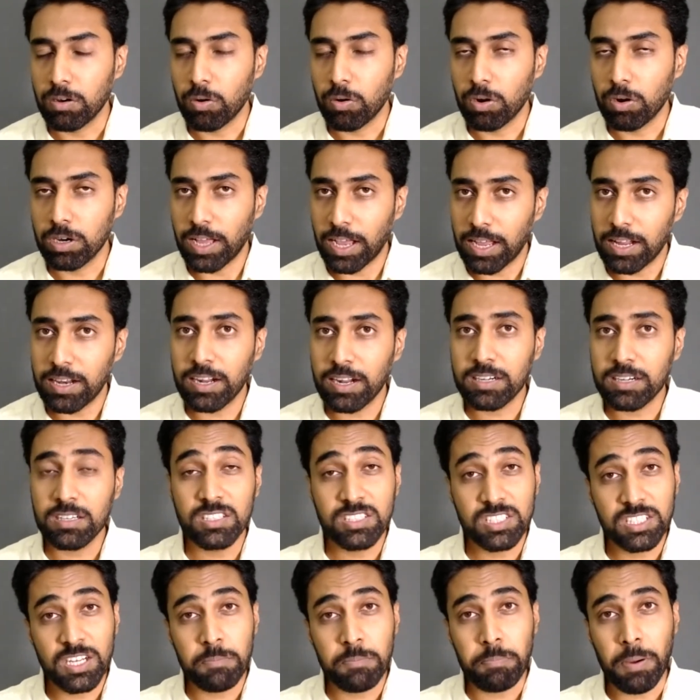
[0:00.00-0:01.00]

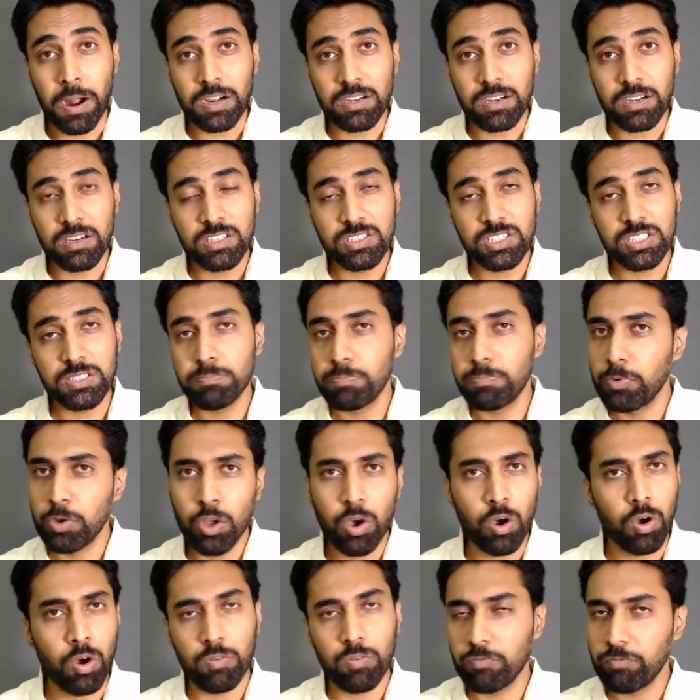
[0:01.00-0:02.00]
directors in partnership?
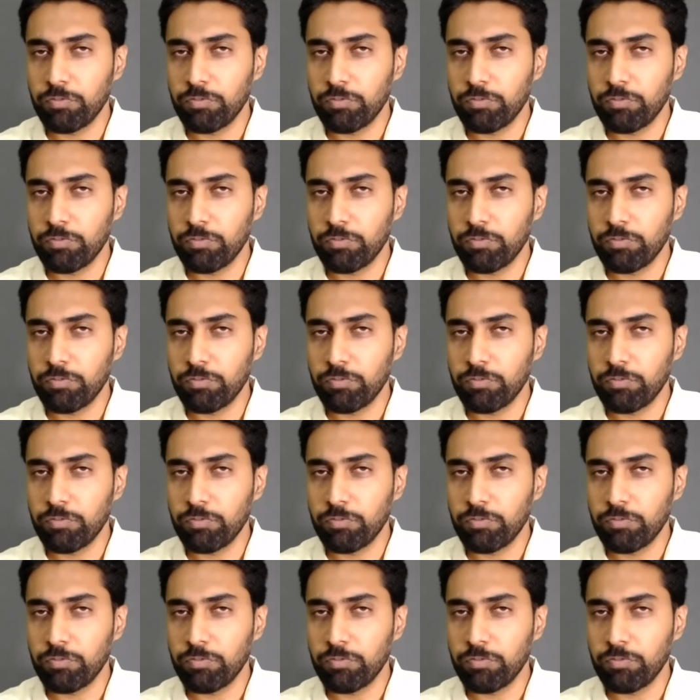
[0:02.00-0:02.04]
No,